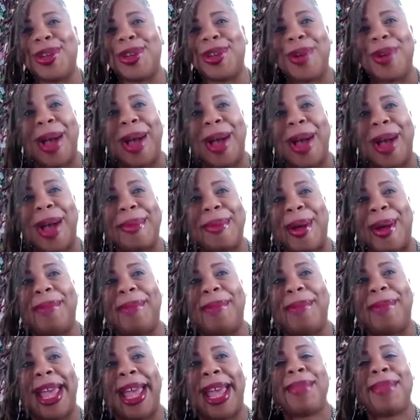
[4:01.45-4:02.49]
I'm like,
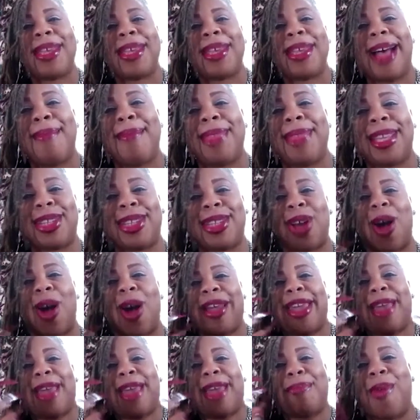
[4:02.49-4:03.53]
I'm the
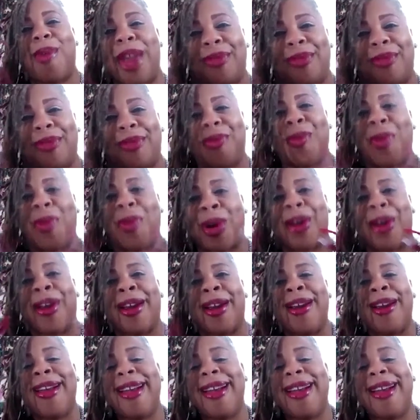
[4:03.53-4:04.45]
talking point for,